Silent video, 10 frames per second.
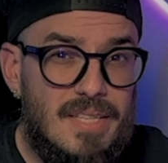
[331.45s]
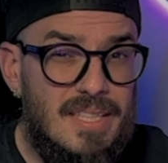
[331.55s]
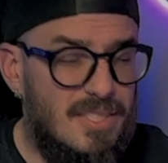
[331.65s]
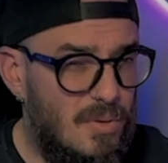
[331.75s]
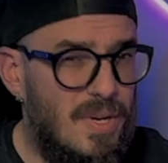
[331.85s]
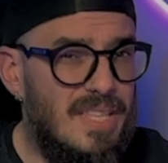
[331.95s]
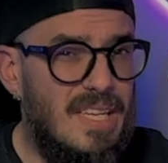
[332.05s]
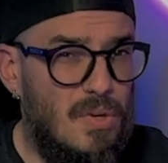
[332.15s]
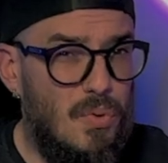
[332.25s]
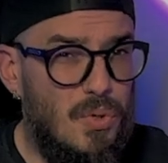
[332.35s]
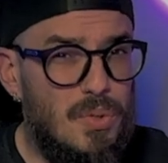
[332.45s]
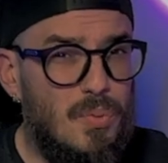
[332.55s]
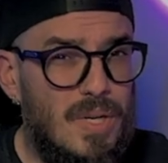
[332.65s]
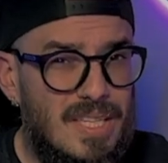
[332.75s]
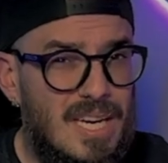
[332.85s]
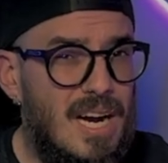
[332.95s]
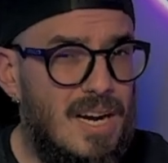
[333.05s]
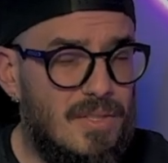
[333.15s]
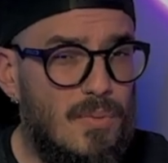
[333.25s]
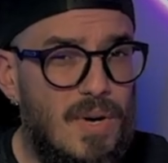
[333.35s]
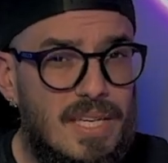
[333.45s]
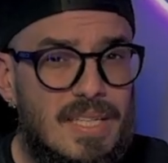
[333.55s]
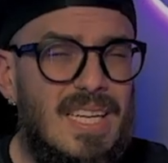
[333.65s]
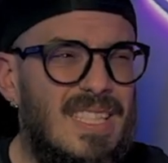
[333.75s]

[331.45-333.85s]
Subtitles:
and it's already a good one, a Cardo one